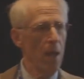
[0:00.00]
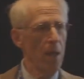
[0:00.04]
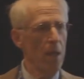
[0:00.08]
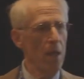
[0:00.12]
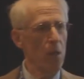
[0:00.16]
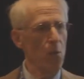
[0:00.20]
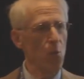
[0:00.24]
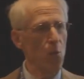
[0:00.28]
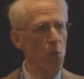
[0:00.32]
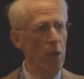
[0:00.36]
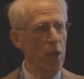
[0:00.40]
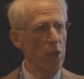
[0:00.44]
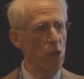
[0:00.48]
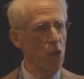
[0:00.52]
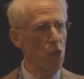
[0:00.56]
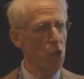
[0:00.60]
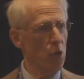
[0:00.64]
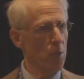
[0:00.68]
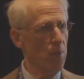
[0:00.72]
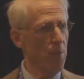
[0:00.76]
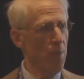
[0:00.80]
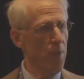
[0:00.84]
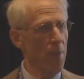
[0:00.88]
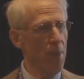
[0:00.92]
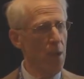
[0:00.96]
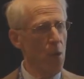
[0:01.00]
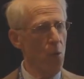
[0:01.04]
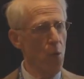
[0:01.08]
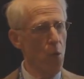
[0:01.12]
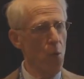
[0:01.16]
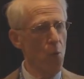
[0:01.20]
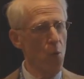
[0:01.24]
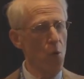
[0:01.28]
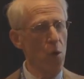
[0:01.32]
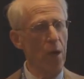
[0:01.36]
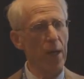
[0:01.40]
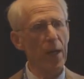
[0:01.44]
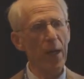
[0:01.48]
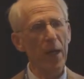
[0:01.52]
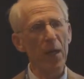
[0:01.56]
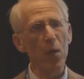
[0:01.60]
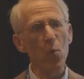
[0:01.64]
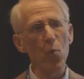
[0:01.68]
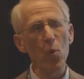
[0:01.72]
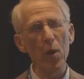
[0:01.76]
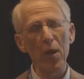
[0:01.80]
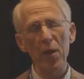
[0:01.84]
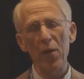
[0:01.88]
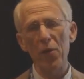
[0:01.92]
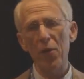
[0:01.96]
in which they were
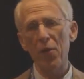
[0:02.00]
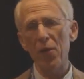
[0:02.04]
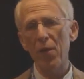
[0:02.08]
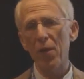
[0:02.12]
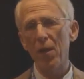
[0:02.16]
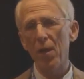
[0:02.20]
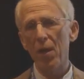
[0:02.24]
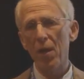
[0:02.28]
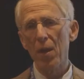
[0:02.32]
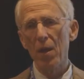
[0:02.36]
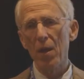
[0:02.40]
working with